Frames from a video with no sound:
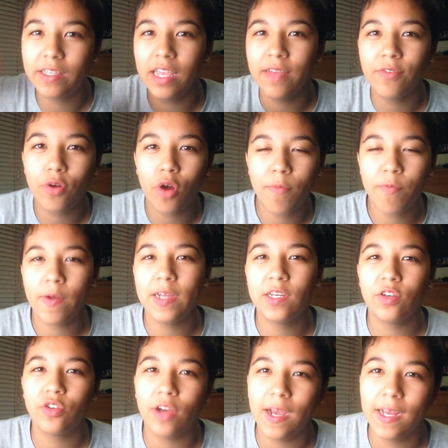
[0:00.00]
evil
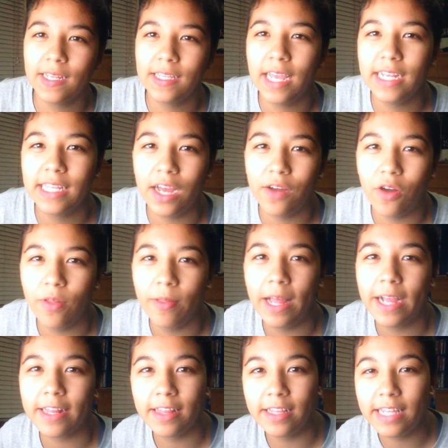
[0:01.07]
corporation trying to take down all,
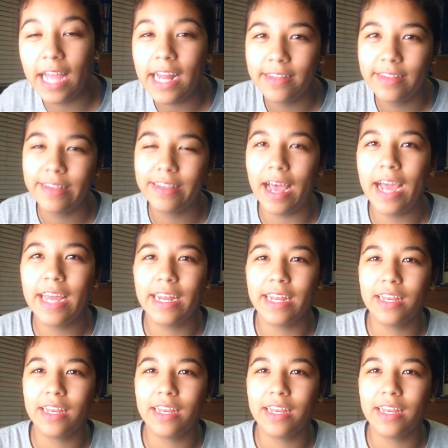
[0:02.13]
like, the debt in society.